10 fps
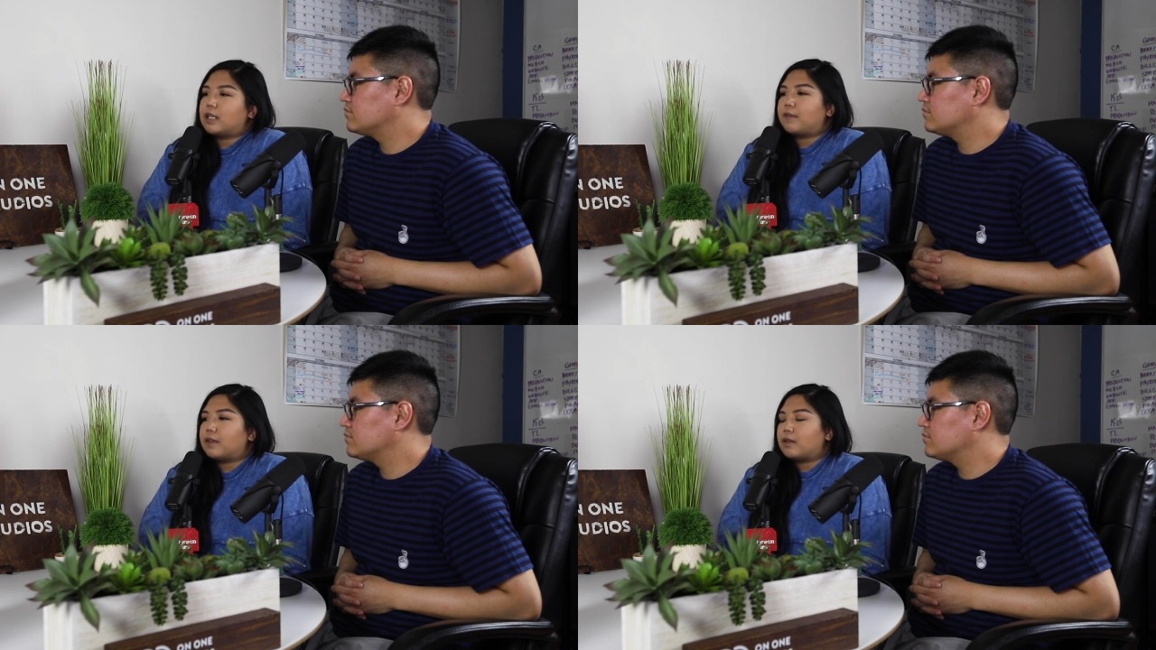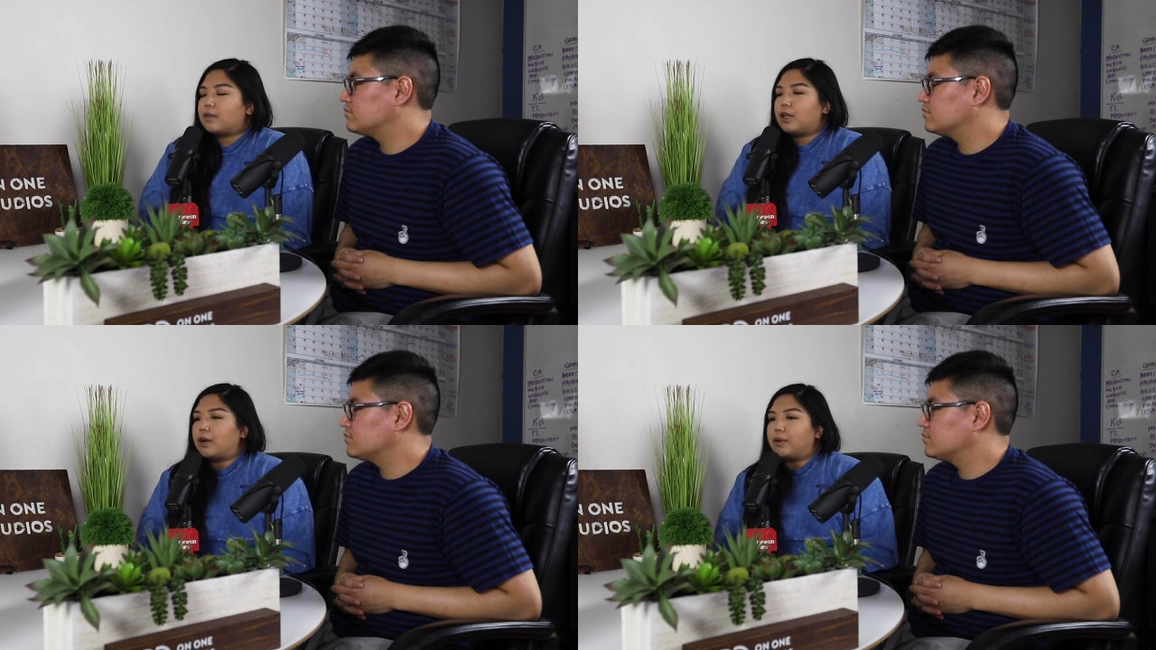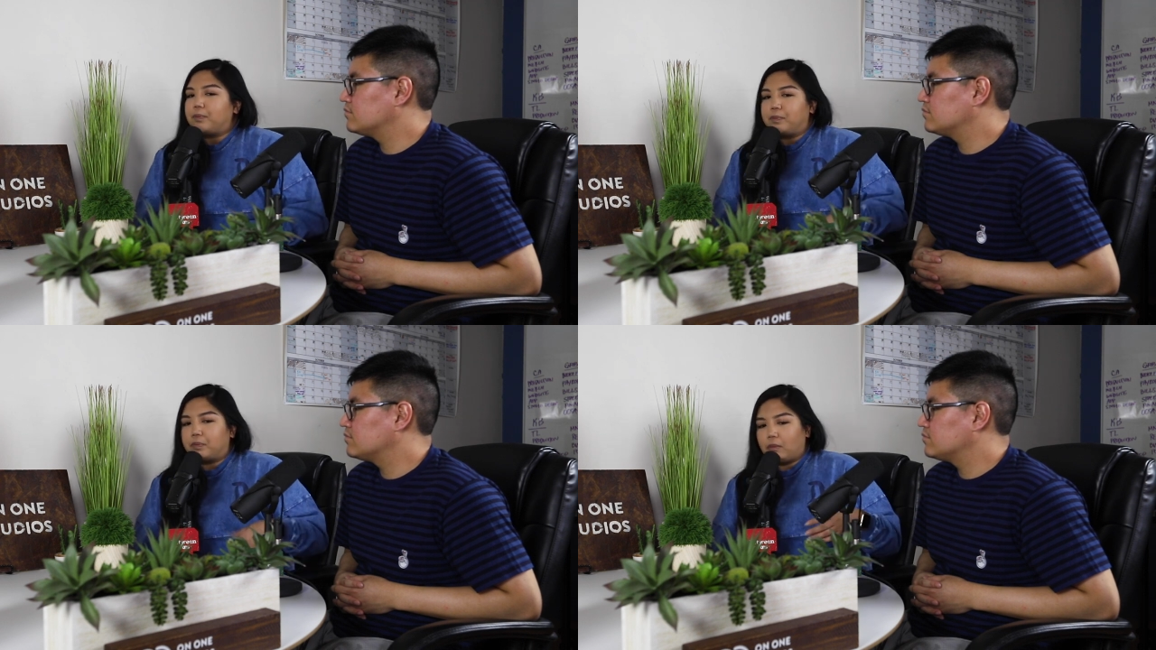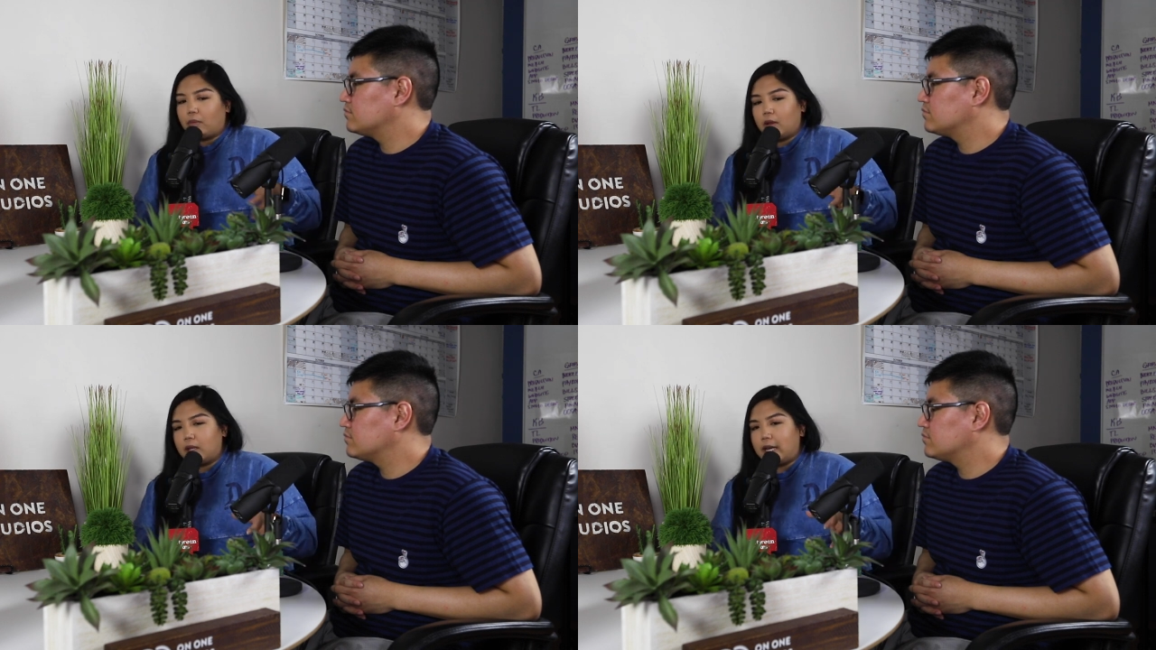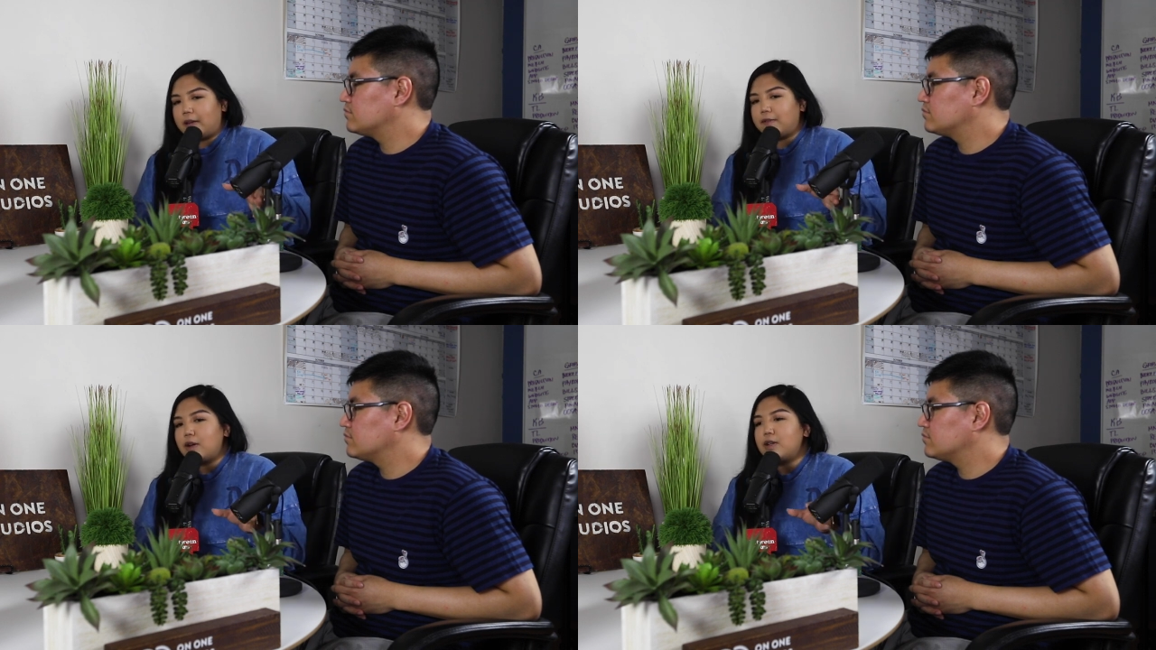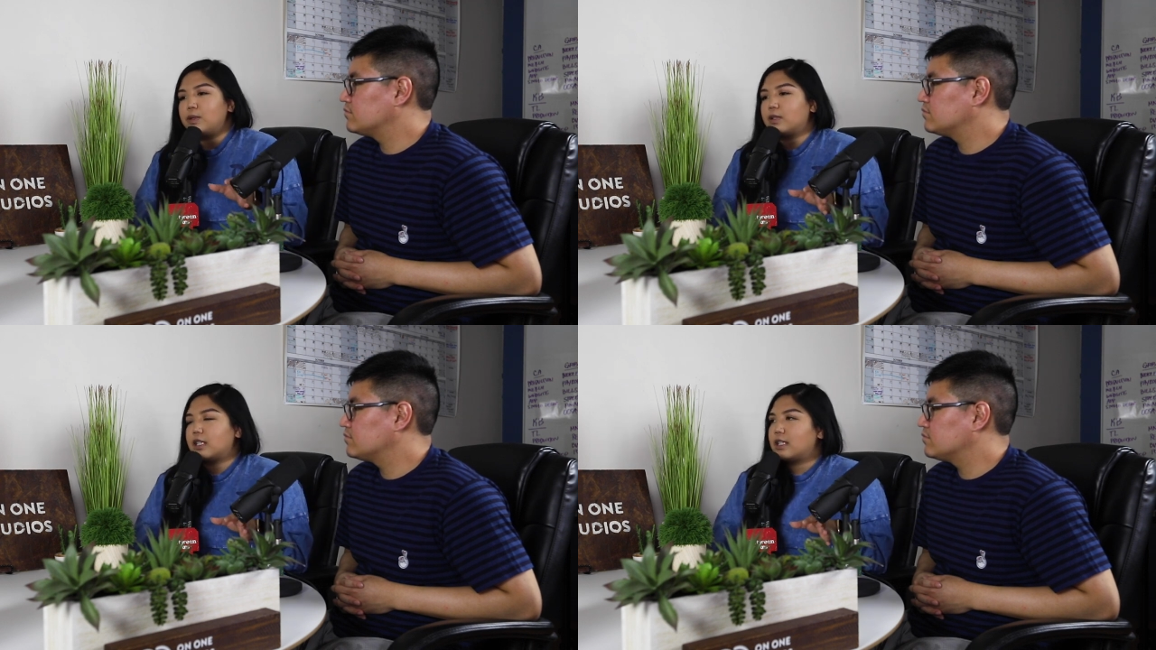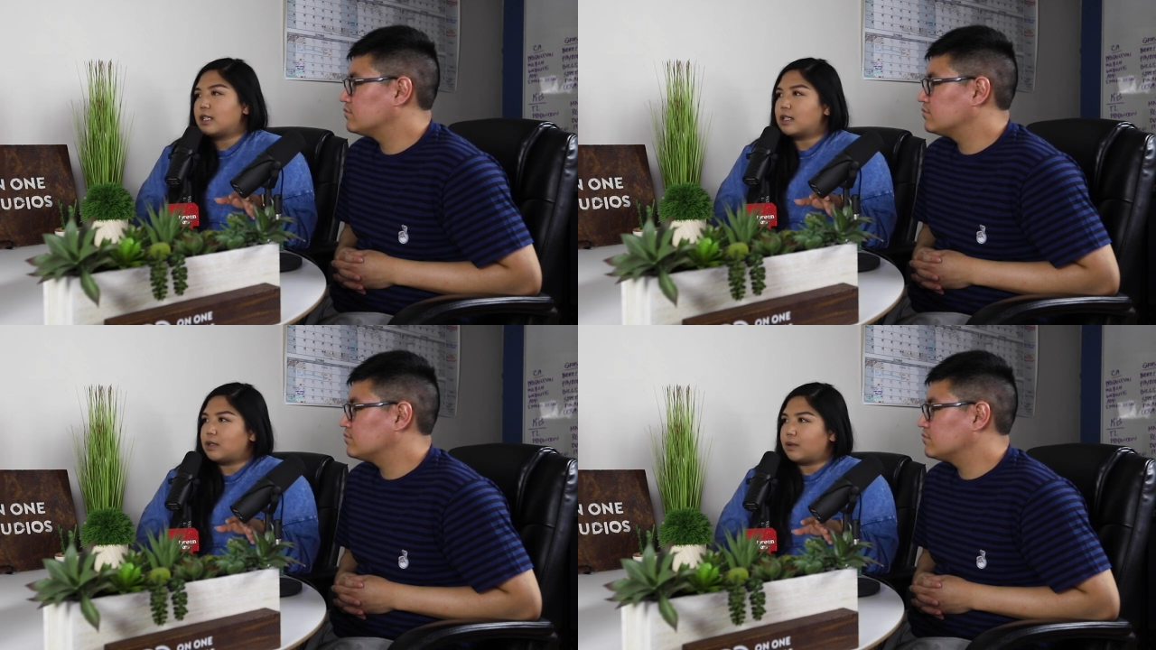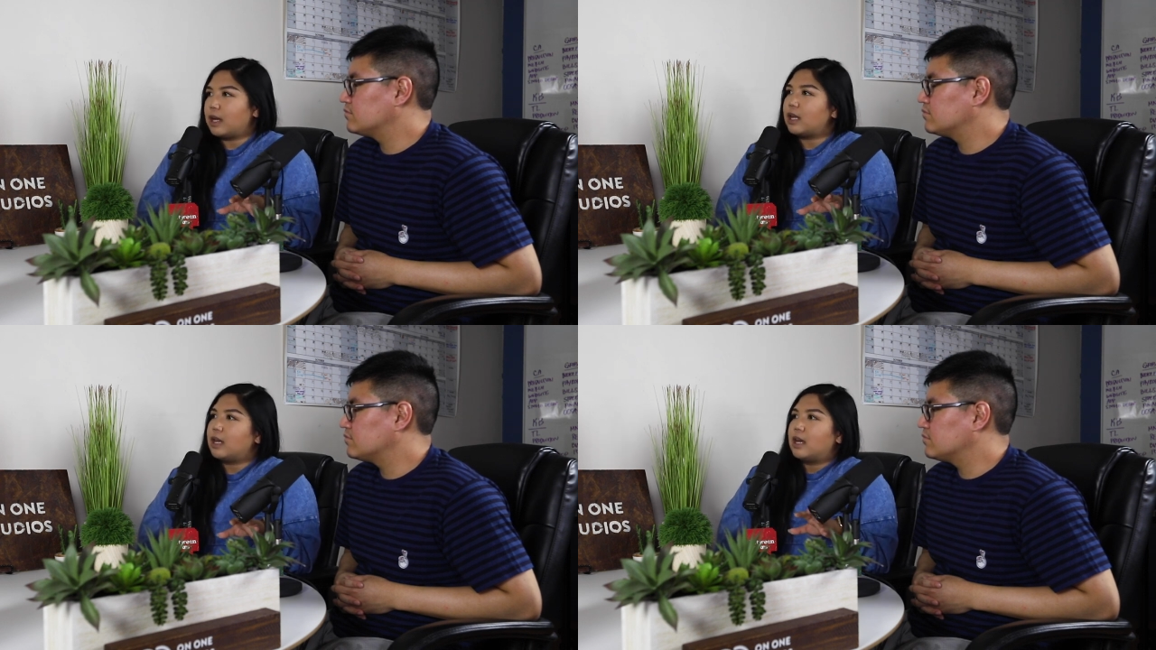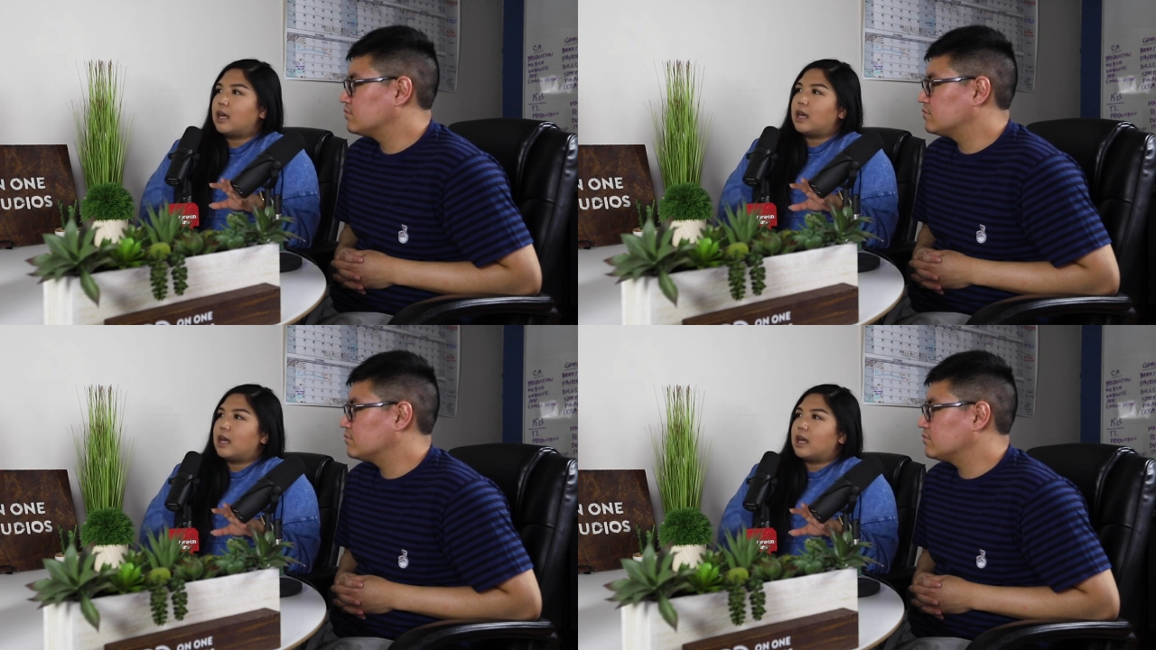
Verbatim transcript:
Speaker 1: if, you know, like if there is resistance to it,